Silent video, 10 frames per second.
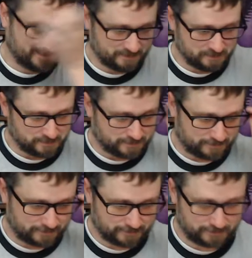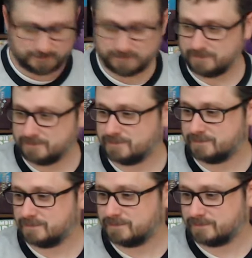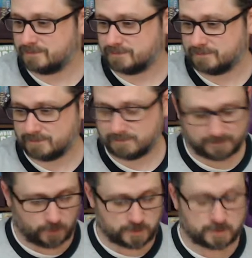(silent)